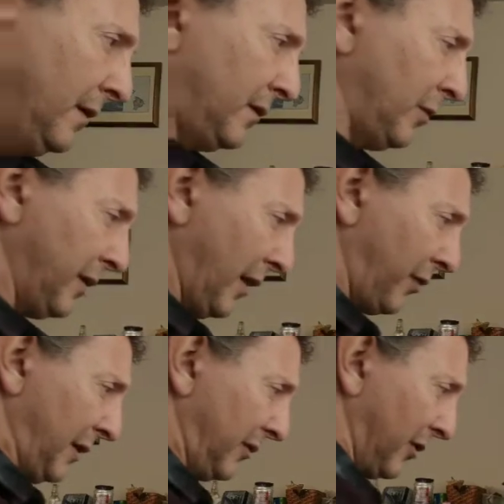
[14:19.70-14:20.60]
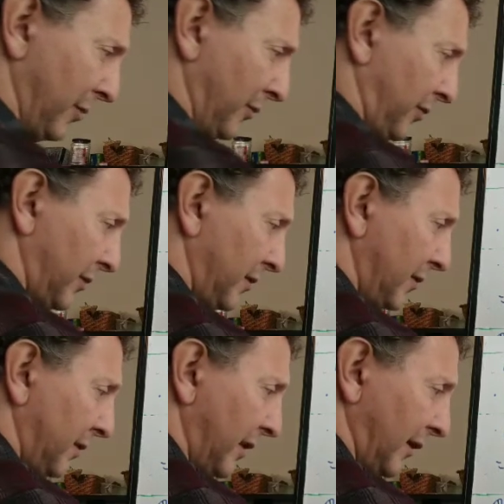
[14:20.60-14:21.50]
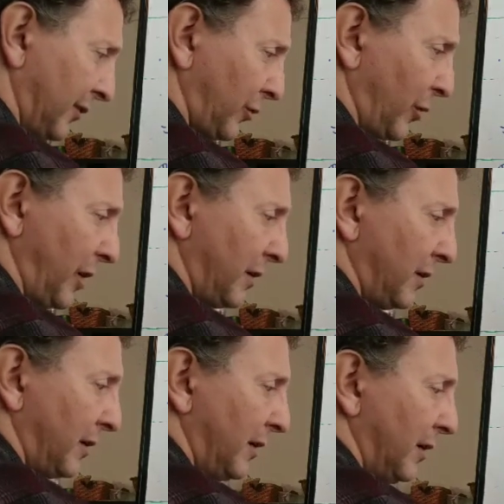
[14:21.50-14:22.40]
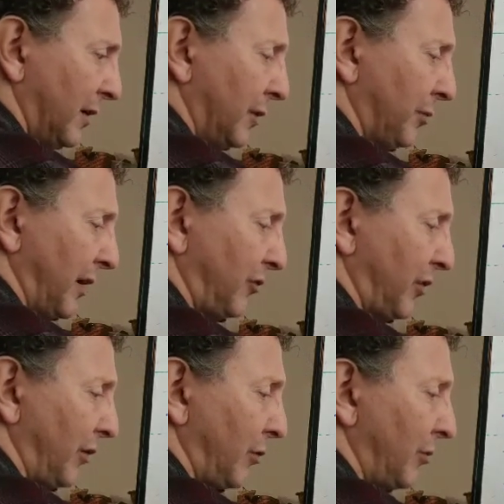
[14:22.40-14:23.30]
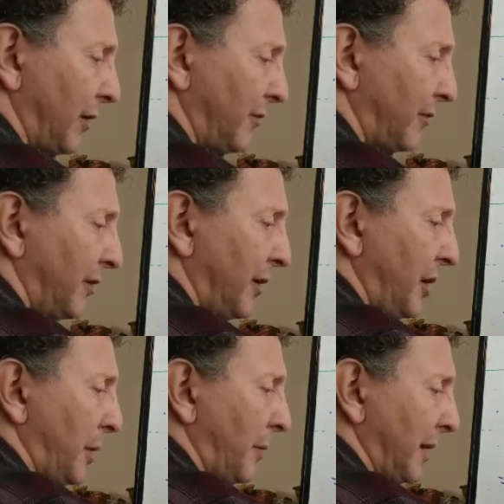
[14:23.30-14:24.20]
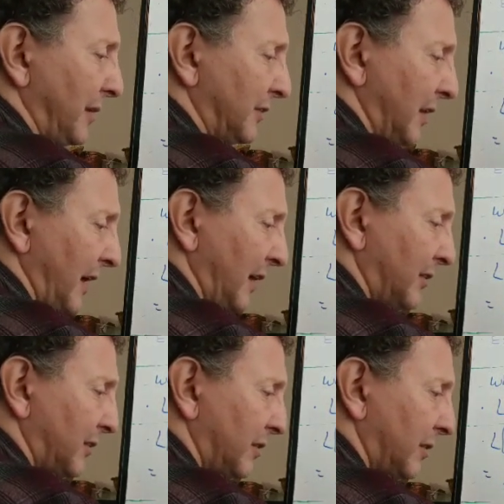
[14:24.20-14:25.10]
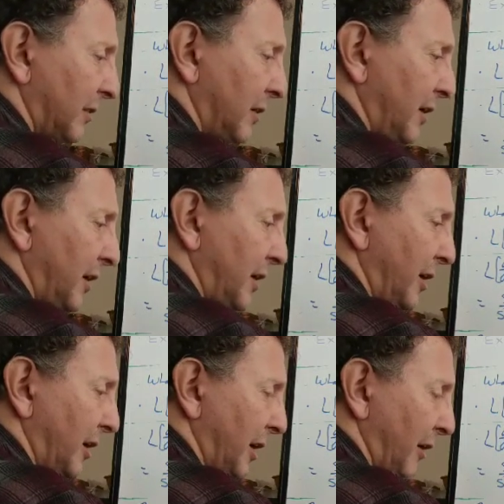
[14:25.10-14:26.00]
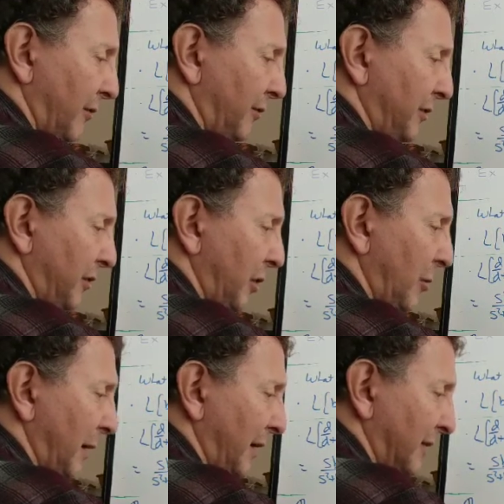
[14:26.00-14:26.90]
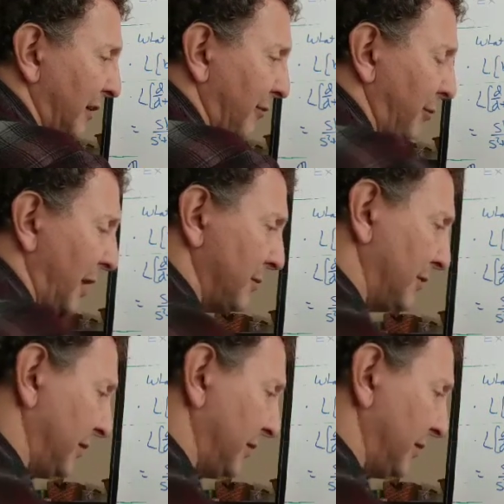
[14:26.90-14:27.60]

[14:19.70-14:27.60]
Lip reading: So we've got three terms. S squared Laplace transform of f minus s f of 0 minus f prime of